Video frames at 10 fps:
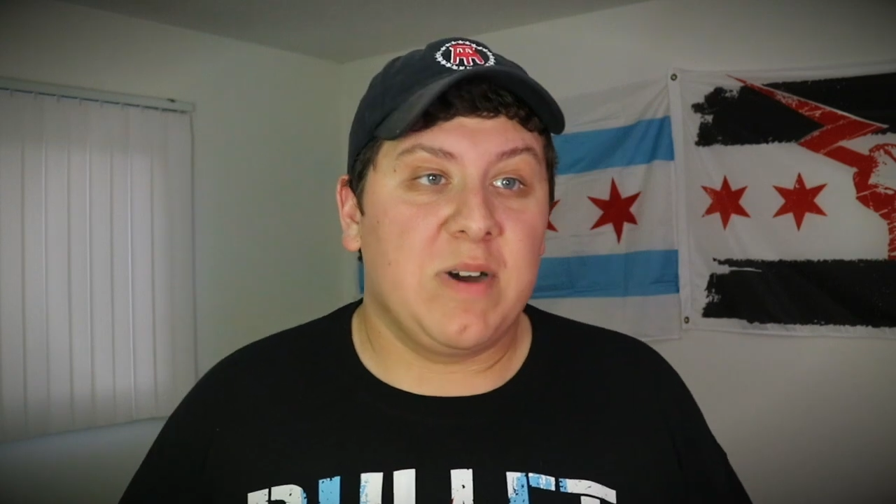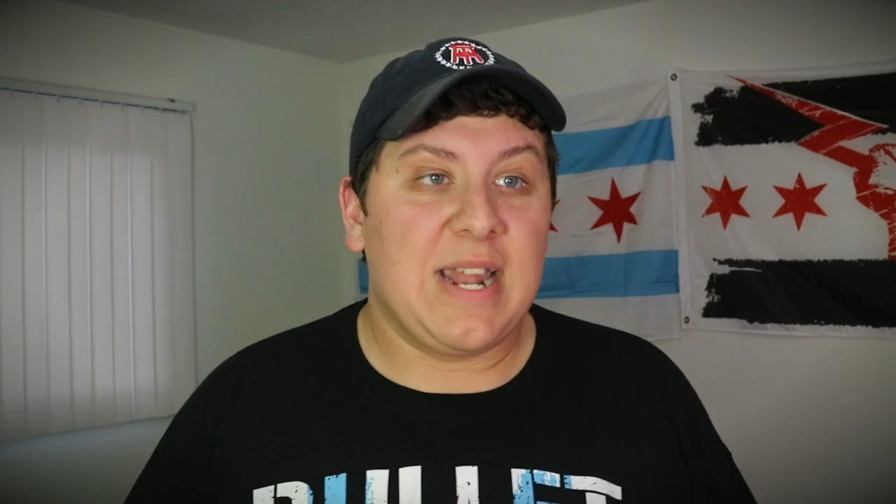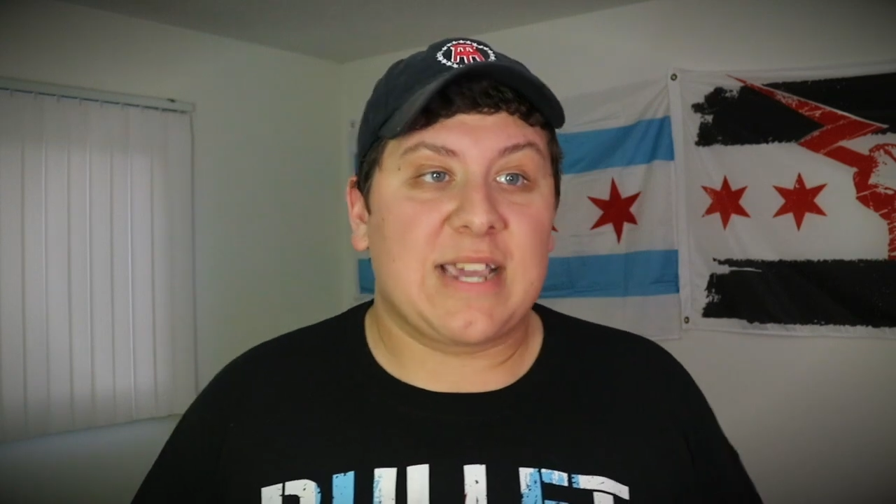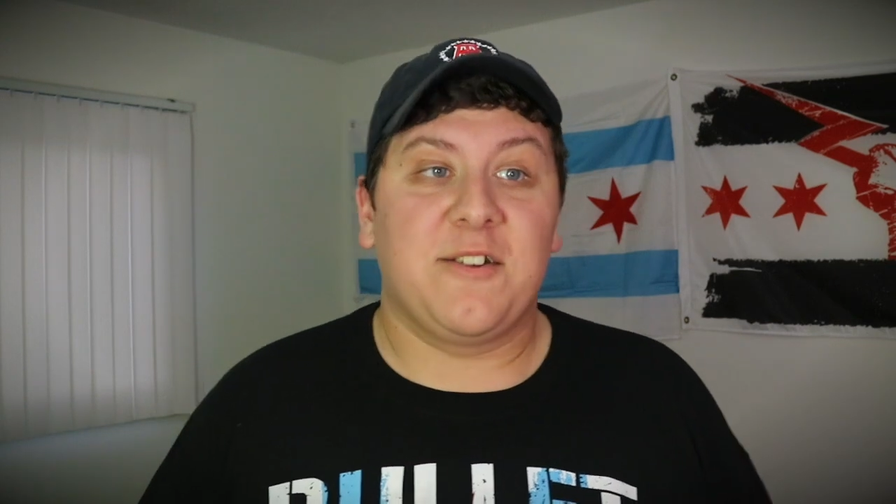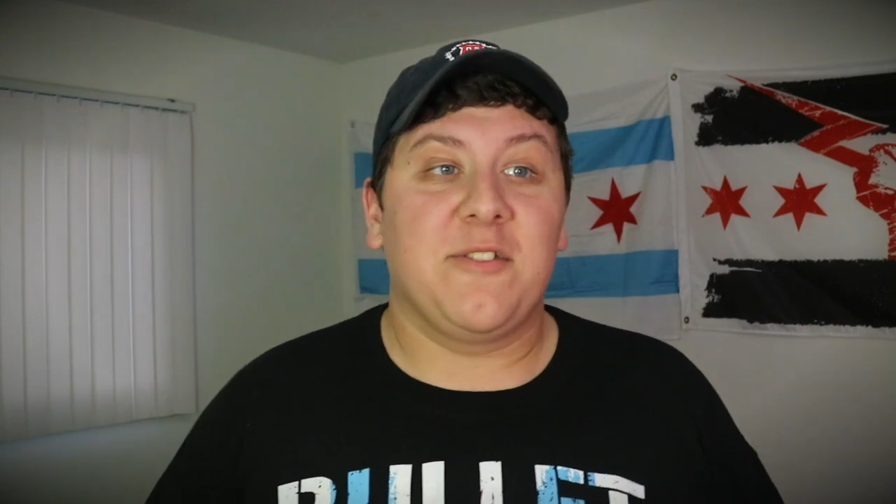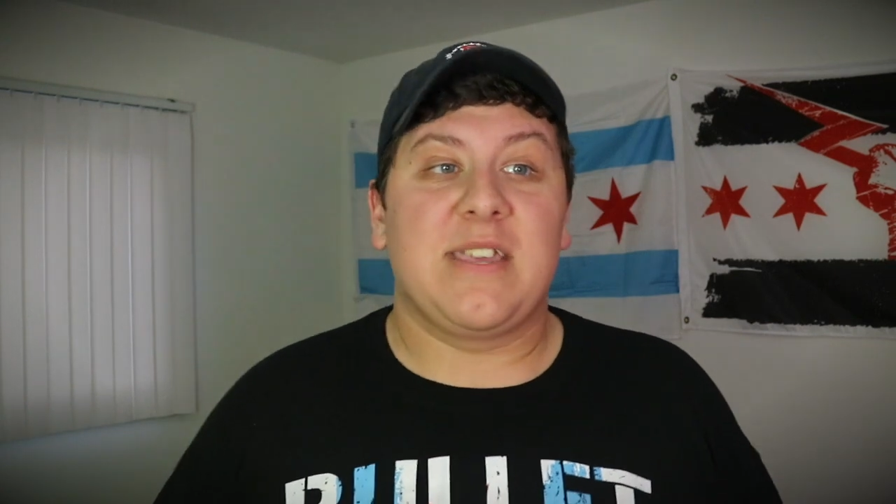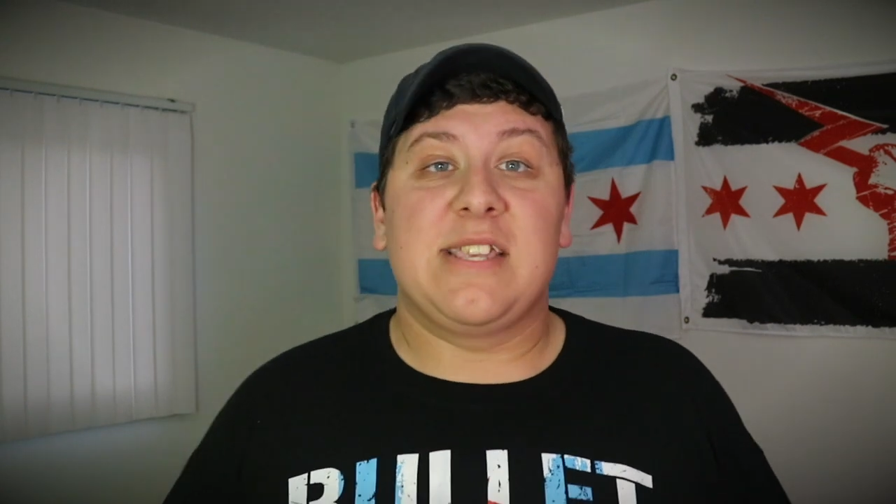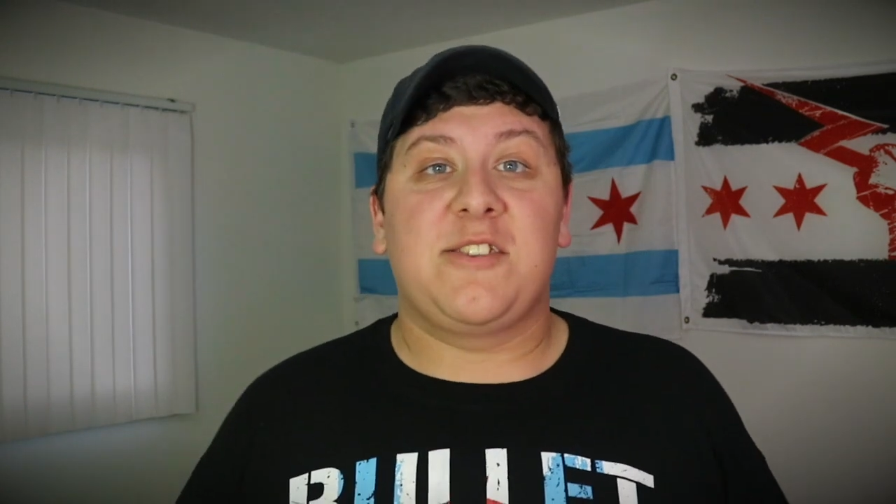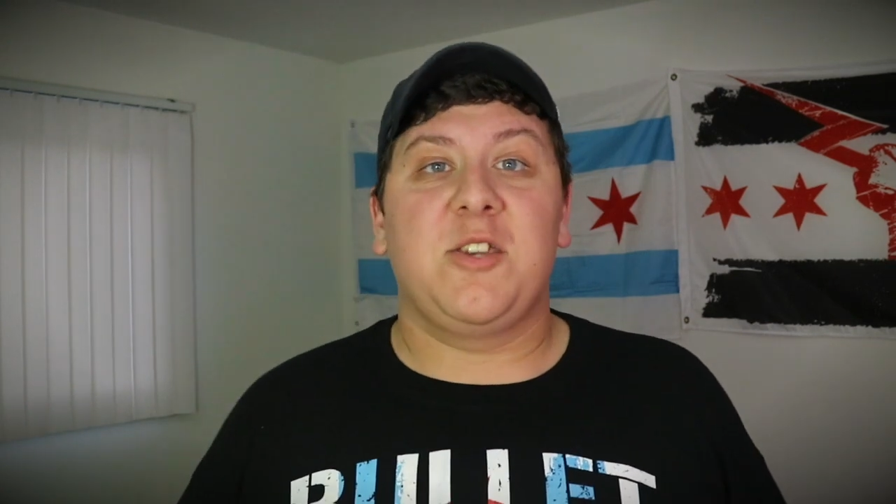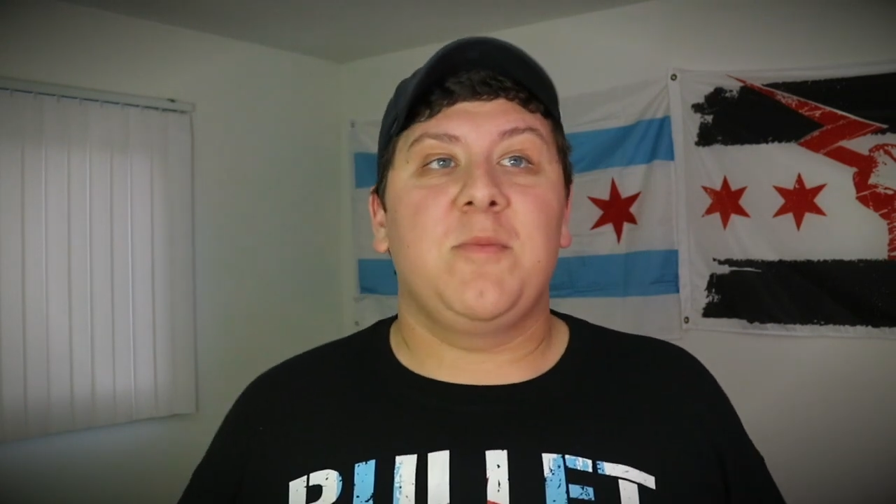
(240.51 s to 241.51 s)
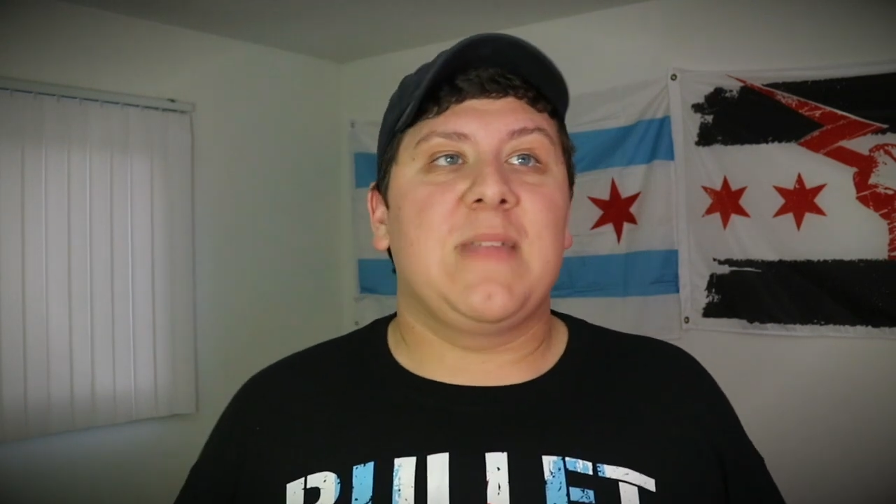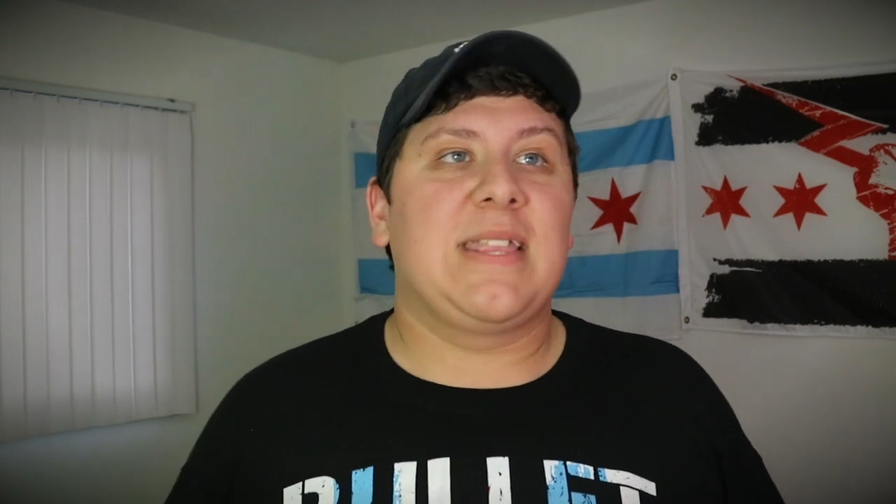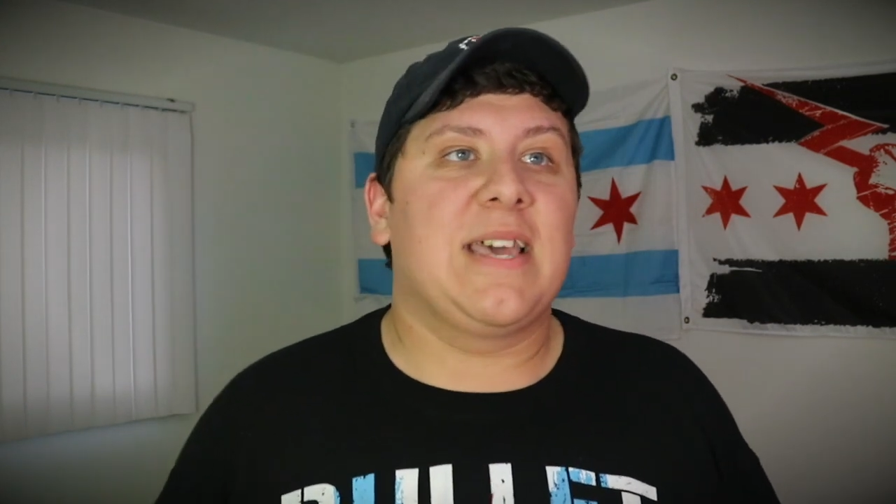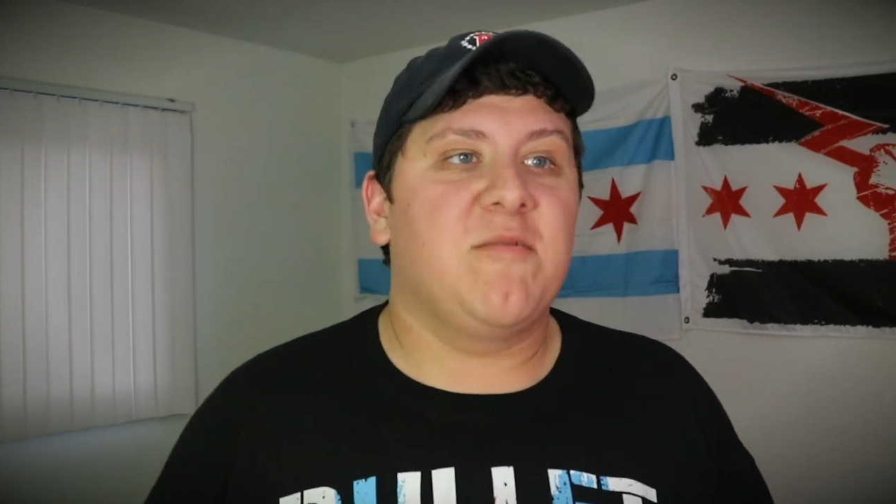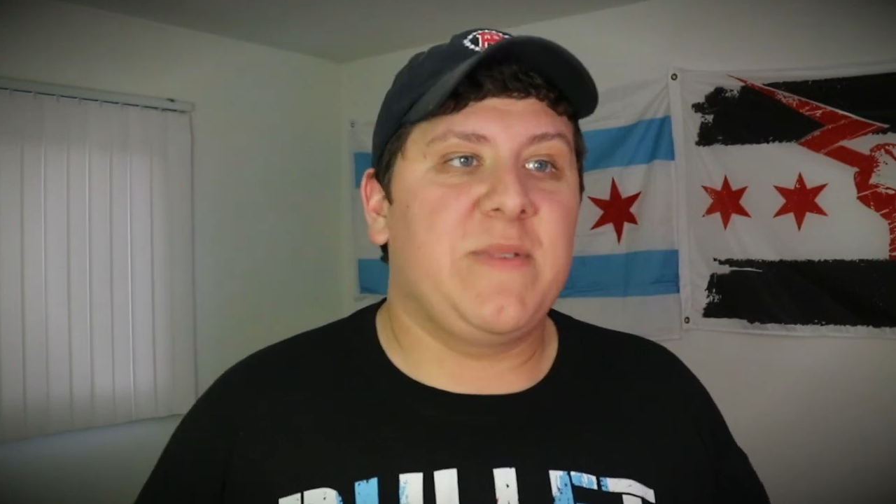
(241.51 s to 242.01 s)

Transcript: but I can only assume that that would